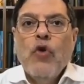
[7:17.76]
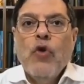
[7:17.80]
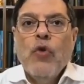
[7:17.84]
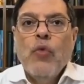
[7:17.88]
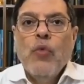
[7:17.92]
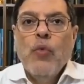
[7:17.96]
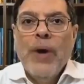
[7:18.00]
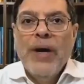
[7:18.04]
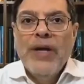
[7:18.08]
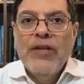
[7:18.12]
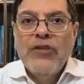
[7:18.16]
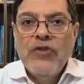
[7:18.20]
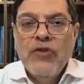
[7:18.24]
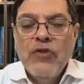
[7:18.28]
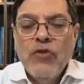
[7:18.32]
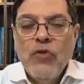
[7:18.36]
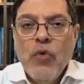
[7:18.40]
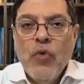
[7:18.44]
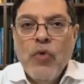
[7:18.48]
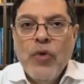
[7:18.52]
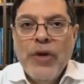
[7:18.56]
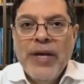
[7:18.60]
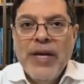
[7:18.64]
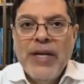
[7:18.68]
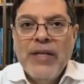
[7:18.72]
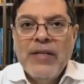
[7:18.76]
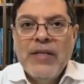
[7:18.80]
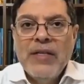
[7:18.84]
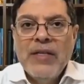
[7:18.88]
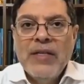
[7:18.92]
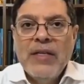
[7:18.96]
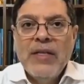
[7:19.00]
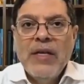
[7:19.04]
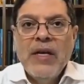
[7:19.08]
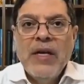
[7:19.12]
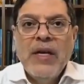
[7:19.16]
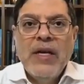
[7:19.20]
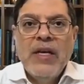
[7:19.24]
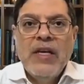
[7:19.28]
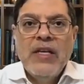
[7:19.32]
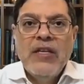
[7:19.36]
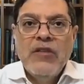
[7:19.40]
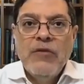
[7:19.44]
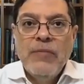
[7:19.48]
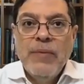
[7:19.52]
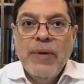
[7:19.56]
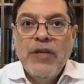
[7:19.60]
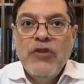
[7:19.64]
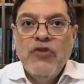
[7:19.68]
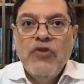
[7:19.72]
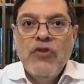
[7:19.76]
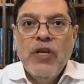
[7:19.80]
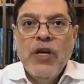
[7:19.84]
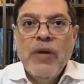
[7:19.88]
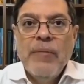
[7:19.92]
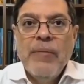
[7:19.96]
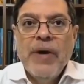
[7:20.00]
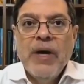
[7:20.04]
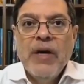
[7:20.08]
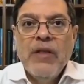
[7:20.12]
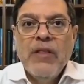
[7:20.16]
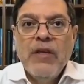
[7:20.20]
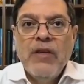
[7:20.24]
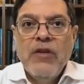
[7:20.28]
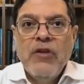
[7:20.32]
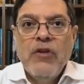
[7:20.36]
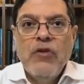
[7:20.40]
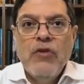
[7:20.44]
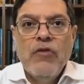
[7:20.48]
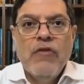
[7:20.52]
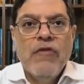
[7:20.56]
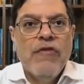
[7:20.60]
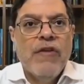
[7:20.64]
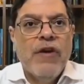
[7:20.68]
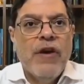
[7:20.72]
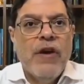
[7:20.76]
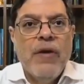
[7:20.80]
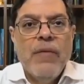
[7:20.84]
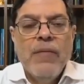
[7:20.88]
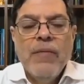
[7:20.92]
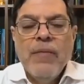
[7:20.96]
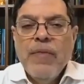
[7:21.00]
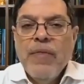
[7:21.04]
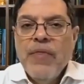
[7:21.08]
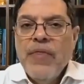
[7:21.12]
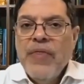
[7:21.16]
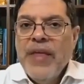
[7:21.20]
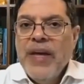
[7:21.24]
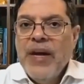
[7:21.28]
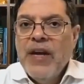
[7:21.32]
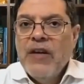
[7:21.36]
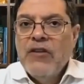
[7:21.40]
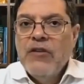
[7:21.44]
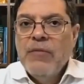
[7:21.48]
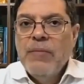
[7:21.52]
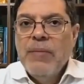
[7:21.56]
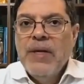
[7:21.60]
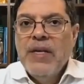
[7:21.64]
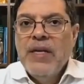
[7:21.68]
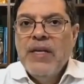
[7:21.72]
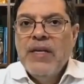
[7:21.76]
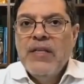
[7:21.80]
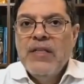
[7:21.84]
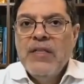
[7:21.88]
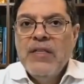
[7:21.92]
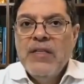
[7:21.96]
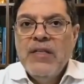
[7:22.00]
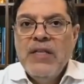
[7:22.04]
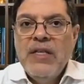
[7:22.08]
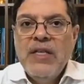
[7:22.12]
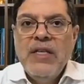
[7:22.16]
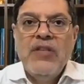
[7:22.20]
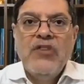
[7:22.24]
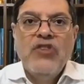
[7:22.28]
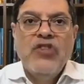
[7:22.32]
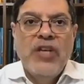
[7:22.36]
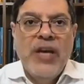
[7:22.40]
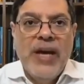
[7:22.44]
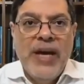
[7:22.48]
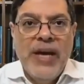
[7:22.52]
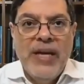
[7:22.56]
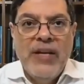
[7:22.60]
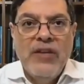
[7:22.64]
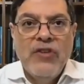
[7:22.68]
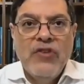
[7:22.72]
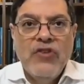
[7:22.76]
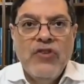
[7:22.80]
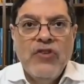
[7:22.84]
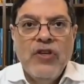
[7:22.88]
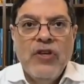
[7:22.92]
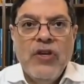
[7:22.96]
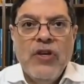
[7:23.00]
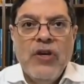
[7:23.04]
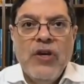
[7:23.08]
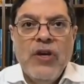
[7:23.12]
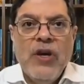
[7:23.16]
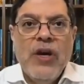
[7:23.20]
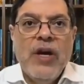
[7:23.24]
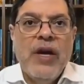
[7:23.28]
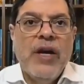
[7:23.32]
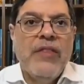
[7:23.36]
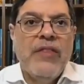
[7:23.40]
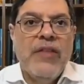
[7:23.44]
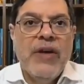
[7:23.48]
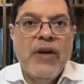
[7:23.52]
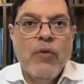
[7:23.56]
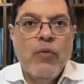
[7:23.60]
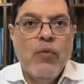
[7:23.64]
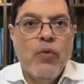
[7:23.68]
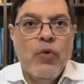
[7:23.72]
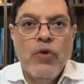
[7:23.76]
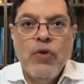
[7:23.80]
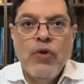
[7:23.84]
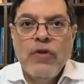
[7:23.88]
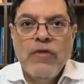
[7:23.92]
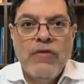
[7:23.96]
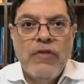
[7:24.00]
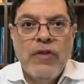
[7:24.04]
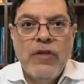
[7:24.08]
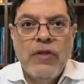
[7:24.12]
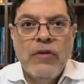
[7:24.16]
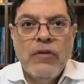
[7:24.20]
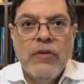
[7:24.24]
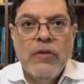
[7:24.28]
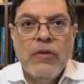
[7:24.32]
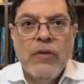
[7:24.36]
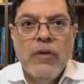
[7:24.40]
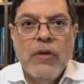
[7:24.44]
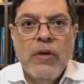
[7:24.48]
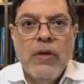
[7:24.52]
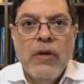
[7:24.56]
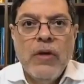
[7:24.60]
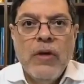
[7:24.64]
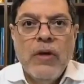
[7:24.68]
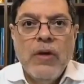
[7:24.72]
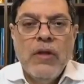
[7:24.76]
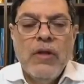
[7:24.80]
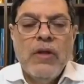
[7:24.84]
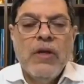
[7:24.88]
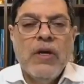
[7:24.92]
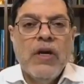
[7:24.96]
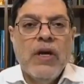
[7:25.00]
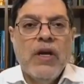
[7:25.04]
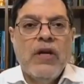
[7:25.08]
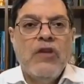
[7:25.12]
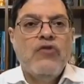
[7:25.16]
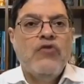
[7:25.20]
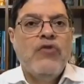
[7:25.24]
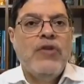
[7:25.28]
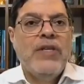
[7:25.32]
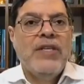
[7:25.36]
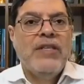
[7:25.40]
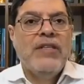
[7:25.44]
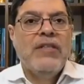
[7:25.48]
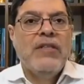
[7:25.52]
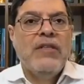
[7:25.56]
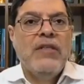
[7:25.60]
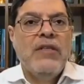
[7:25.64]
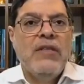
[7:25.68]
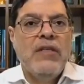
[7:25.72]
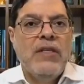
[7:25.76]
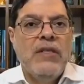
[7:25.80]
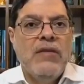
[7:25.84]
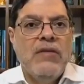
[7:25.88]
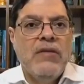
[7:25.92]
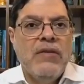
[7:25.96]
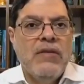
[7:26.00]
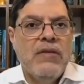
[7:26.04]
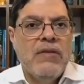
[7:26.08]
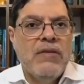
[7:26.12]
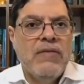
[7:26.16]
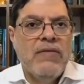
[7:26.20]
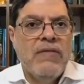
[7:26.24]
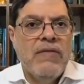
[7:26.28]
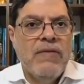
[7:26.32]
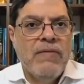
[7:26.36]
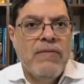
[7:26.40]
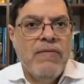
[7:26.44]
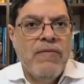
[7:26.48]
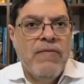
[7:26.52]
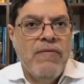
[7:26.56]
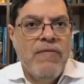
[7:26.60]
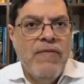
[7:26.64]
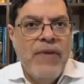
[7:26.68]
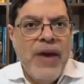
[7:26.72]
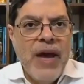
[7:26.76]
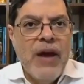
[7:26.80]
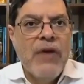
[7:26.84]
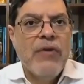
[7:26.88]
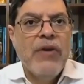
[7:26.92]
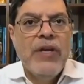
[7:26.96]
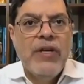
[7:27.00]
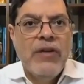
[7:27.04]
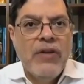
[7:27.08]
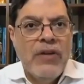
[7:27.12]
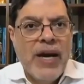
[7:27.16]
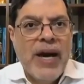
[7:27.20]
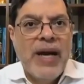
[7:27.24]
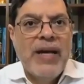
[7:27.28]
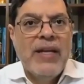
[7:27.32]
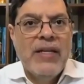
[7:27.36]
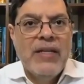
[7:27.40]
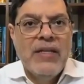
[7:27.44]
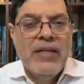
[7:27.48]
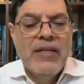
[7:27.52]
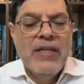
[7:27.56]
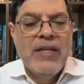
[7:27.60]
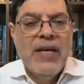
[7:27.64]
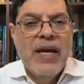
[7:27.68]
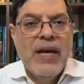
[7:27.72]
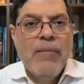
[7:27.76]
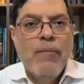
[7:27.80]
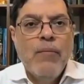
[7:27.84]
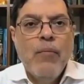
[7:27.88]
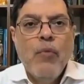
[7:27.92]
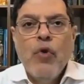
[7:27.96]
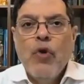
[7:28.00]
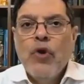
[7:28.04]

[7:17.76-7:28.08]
or Western-oriented, especially among the youth, there's been a sea change in their worldview. The country is very united today,